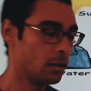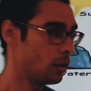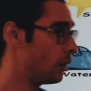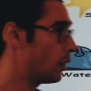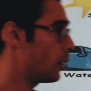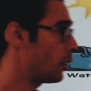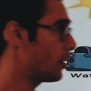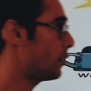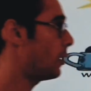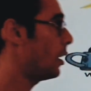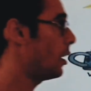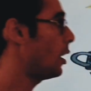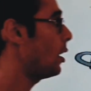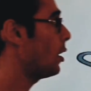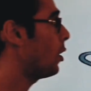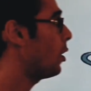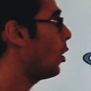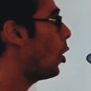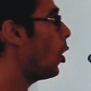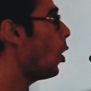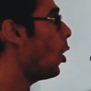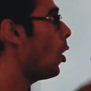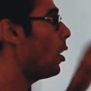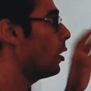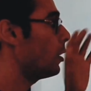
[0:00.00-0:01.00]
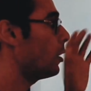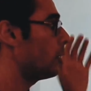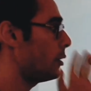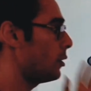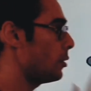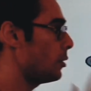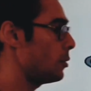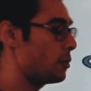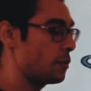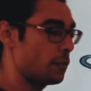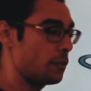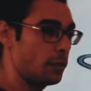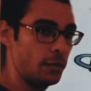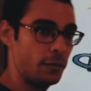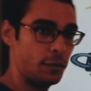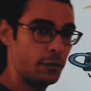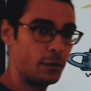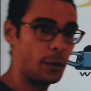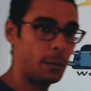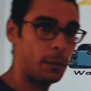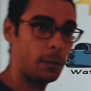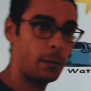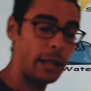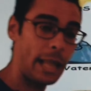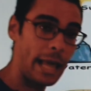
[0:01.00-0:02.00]
Are they all useful
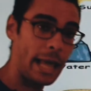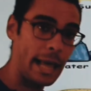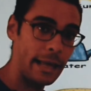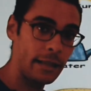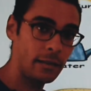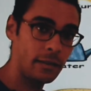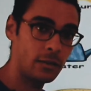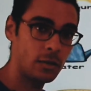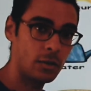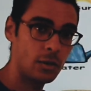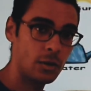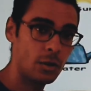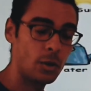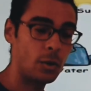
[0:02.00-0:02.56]
for plant